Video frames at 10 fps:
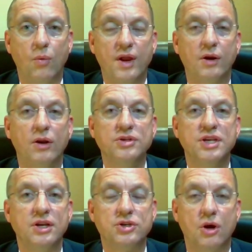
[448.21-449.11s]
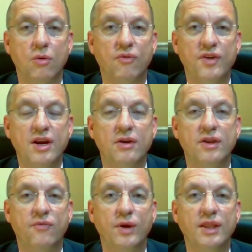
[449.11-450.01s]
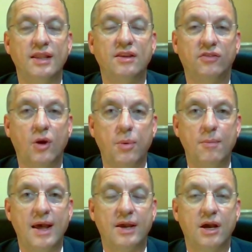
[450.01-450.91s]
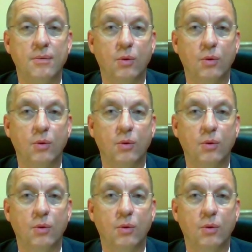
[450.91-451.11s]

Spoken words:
they're losing control, fear that if we let this open back up,